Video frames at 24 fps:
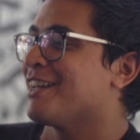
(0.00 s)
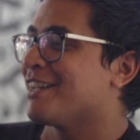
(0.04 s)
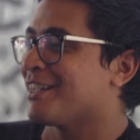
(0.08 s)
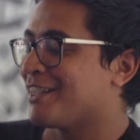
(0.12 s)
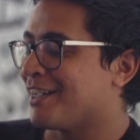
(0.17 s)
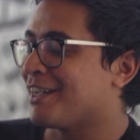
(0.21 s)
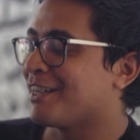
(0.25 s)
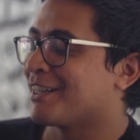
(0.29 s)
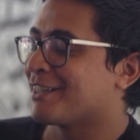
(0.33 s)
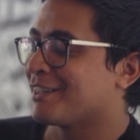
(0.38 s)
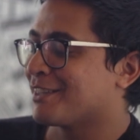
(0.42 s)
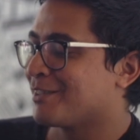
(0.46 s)

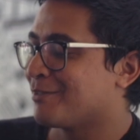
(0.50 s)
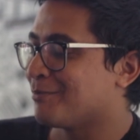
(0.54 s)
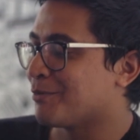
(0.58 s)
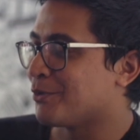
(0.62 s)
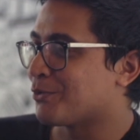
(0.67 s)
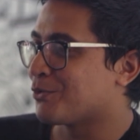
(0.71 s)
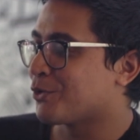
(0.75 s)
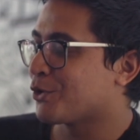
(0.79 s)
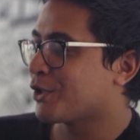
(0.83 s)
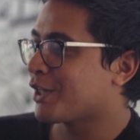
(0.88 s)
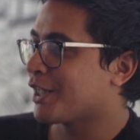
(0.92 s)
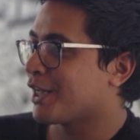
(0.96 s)
Yeah,
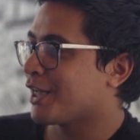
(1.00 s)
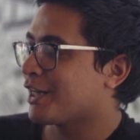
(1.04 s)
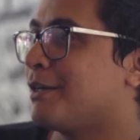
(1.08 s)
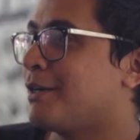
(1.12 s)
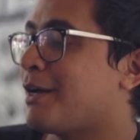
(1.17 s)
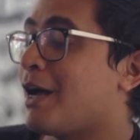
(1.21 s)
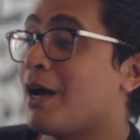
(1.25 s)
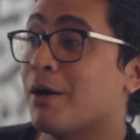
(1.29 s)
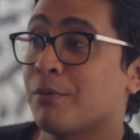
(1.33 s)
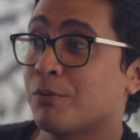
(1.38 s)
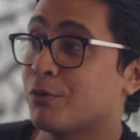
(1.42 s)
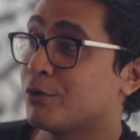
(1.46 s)
before that,
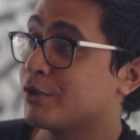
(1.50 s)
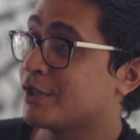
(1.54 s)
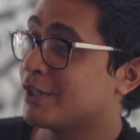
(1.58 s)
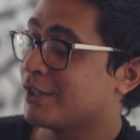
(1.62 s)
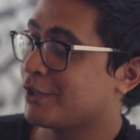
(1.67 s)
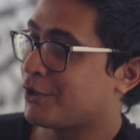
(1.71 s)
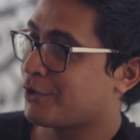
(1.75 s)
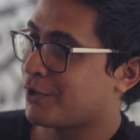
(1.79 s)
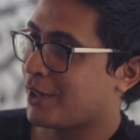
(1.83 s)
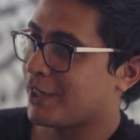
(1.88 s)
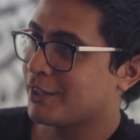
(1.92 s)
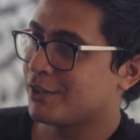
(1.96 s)
I was
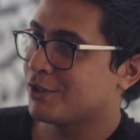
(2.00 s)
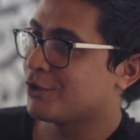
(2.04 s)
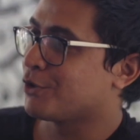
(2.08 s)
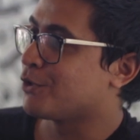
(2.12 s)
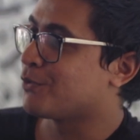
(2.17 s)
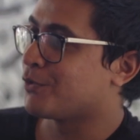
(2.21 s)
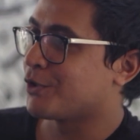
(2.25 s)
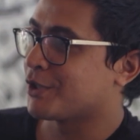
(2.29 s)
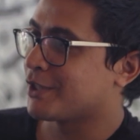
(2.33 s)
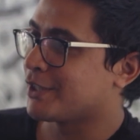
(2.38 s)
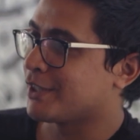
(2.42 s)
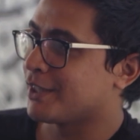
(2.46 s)
in Christ
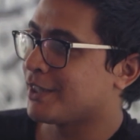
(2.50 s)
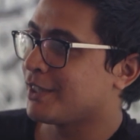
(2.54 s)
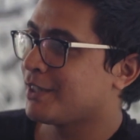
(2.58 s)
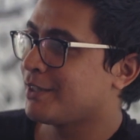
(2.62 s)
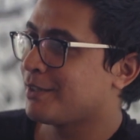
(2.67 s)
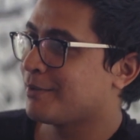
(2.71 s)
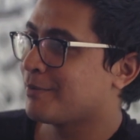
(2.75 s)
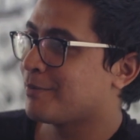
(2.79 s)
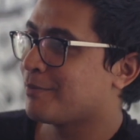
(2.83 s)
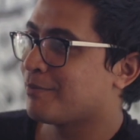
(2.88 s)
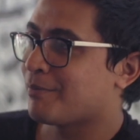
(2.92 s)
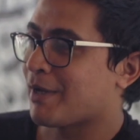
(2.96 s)
University,
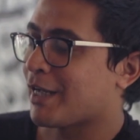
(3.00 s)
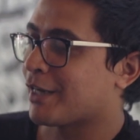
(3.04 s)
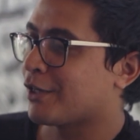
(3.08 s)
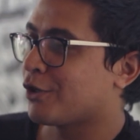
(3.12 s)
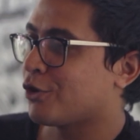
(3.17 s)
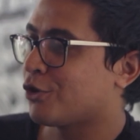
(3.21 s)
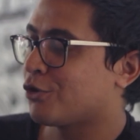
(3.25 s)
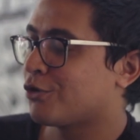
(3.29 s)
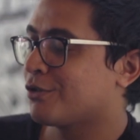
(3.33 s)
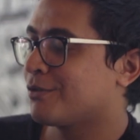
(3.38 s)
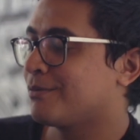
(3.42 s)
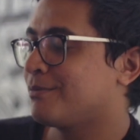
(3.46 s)

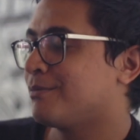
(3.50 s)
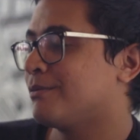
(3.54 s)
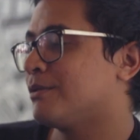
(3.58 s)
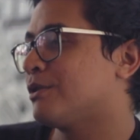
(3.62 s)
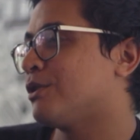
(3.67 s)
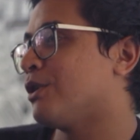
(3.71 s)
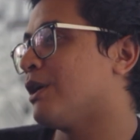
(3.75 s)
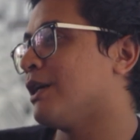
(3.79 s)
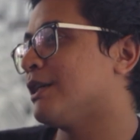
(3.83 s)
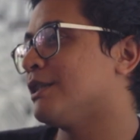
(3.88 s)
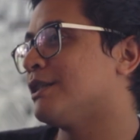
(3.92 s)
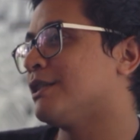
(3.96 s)
Bangalore.
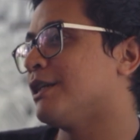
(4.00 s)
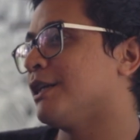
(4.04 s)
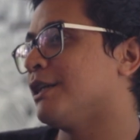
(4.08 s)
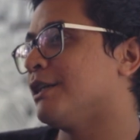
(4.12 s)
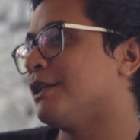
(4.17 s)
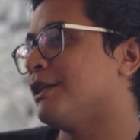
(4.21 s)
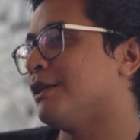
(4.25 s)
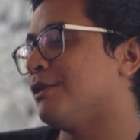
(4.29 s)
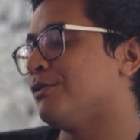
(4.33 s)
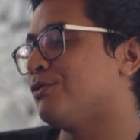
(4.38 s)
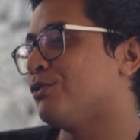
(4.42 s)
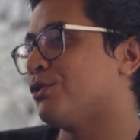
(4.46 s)
So I stayed
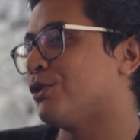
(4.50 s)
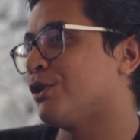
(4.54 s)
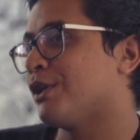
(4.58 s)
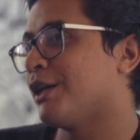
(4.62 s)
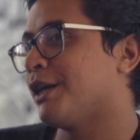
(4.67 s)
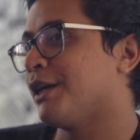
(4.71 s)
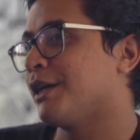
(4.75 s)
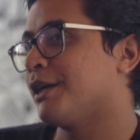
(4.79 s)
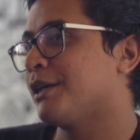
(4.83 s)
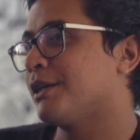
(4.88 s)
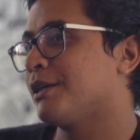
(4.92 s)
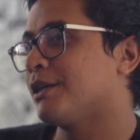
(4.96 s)
there for
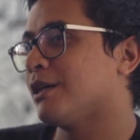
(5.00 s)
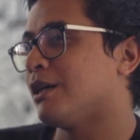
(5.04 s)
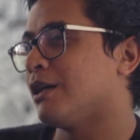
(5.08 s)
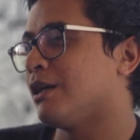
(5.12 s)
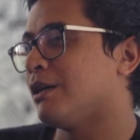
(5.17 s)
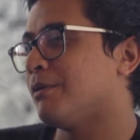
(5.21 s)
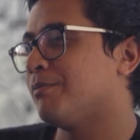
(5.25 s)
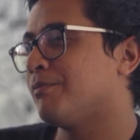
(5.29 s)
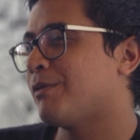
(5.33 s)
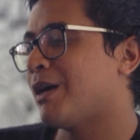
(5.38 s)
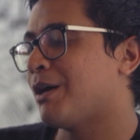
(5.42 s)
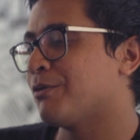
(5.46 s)
like,
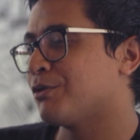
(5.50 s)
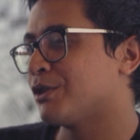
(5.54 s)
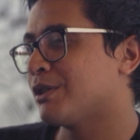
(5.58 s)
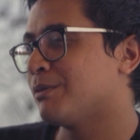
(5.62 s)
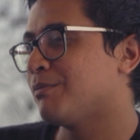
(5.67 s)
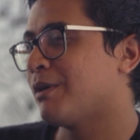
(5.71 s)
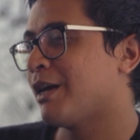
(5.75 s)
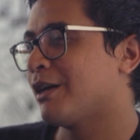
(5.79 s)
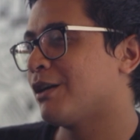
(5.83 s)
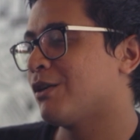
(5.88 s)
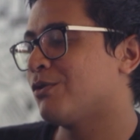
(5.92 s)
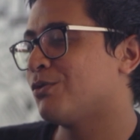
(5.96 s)
I was in
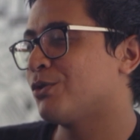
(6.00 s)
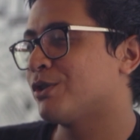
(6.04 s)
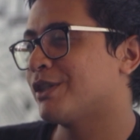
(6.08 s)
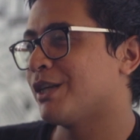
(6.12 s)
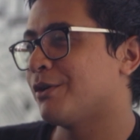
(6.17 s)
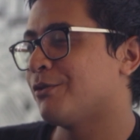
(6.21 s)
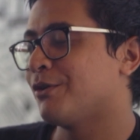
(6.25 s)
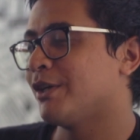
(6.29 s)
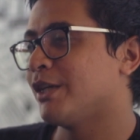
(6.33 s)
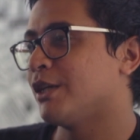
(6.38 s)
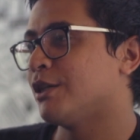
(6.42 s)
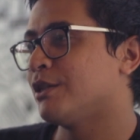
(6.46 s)
Bangalore for
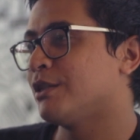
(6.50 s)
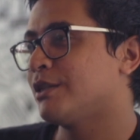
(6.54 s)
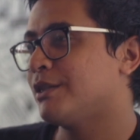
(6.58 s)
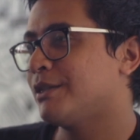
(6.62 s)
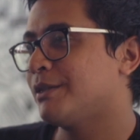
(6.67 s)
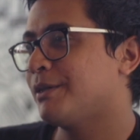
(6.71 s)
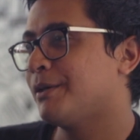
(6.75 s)
7 years.